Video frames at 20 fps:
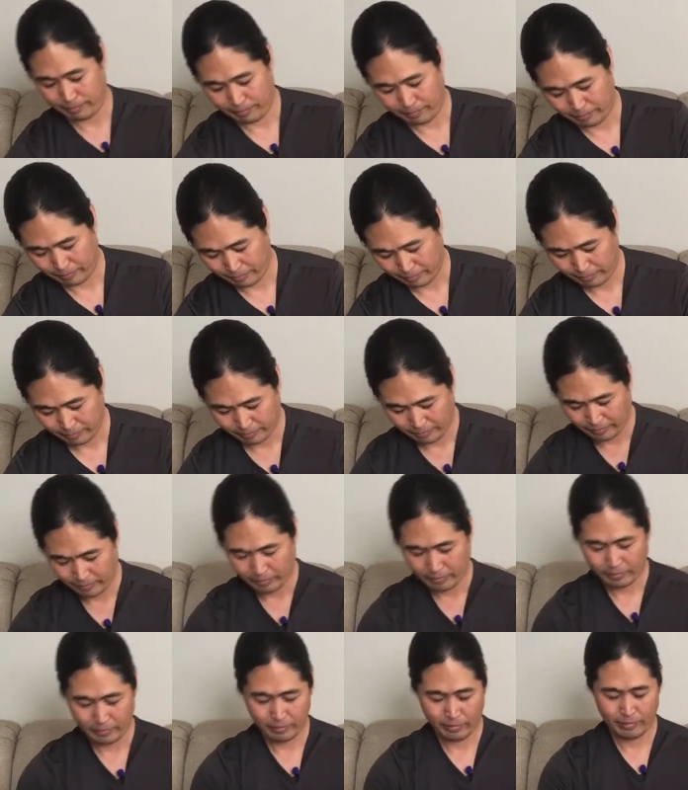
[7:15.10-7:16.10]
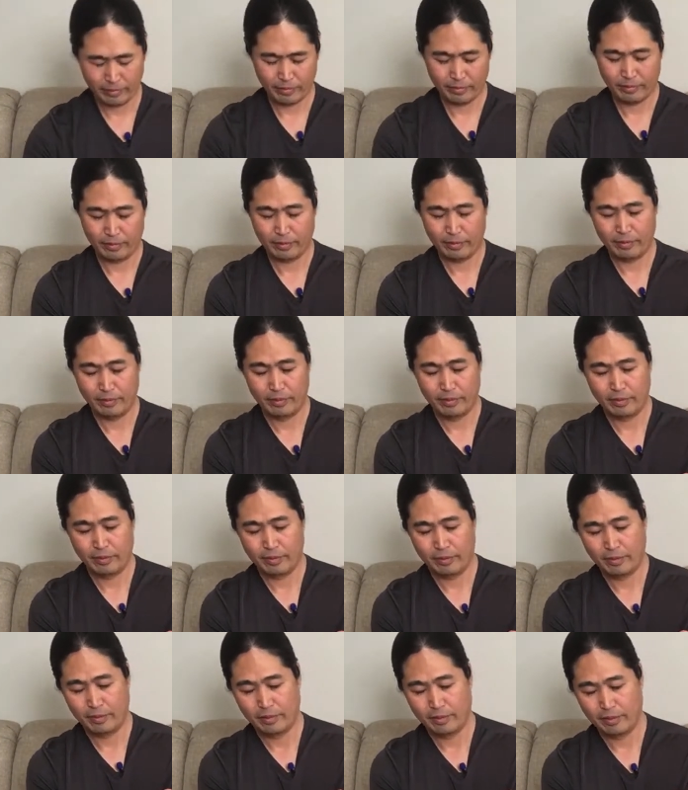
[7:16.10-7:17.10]

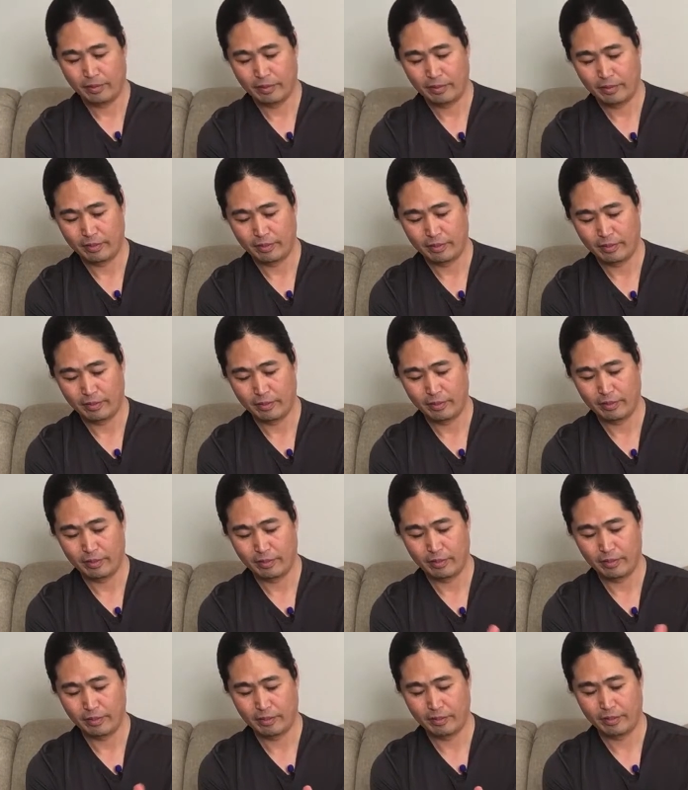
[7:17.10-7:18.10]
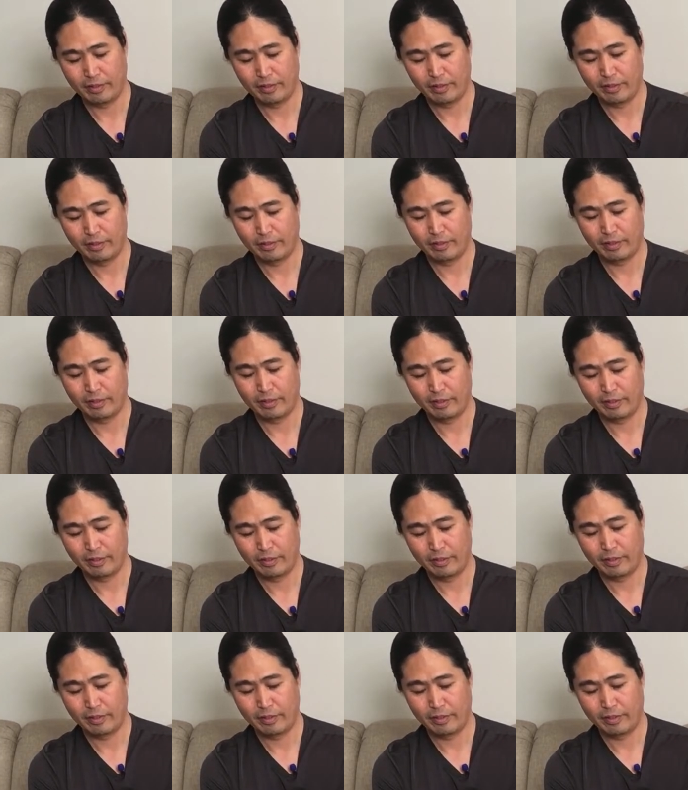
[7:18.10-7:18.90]
[no speech]